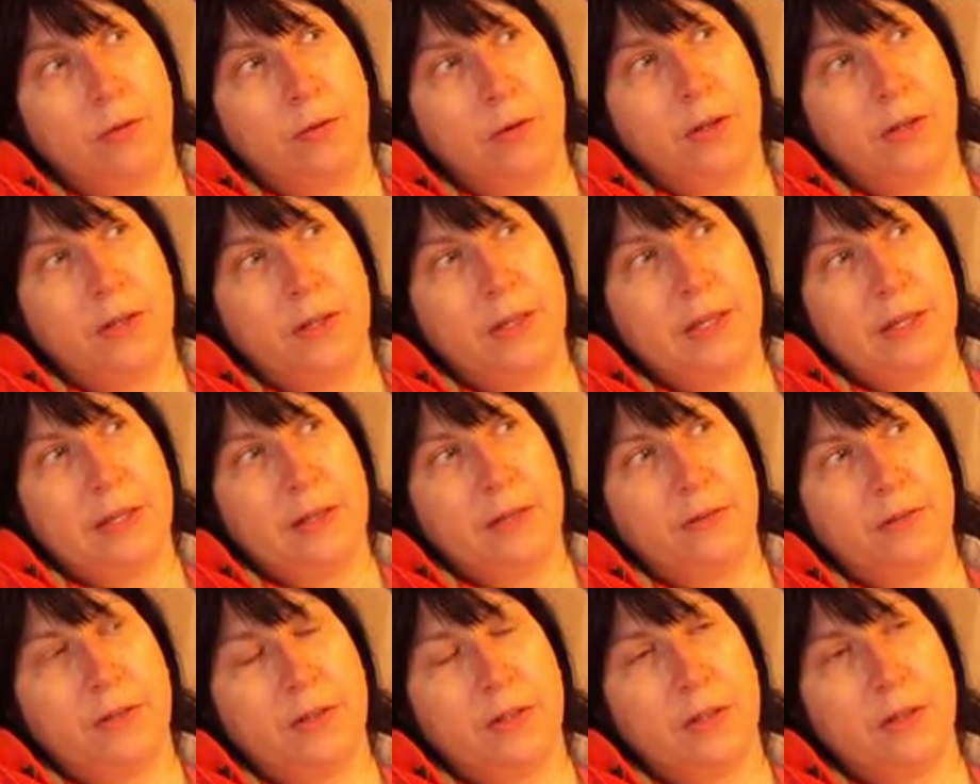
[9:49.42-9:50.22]
There
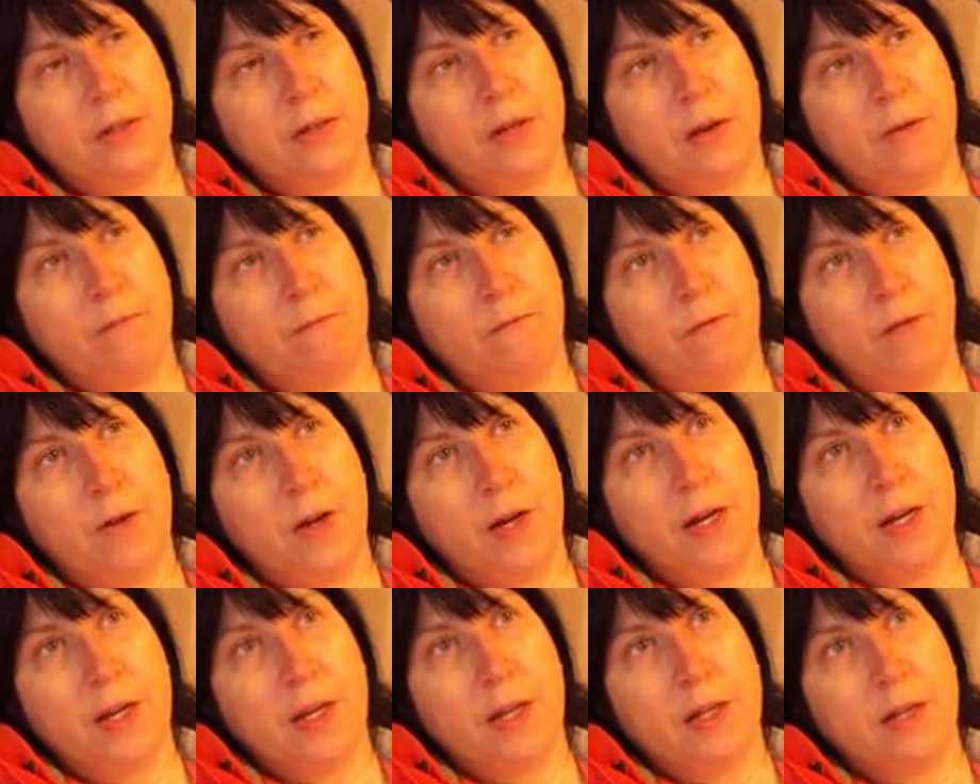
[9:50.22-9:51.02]
really isn't. I'm
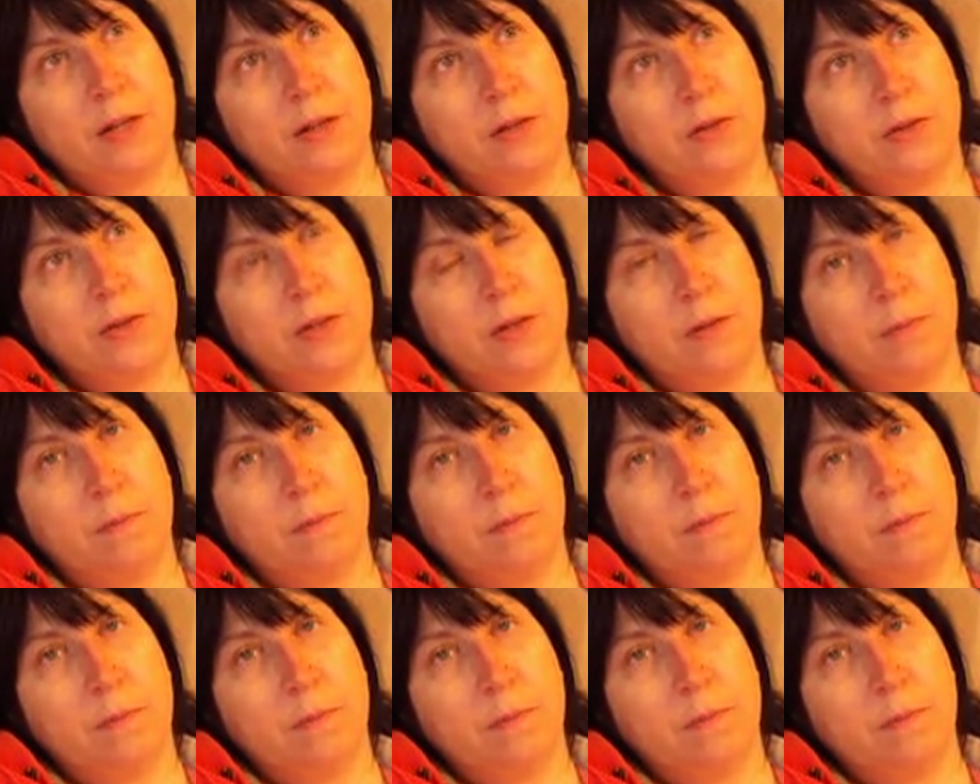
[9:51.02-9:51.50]
fighting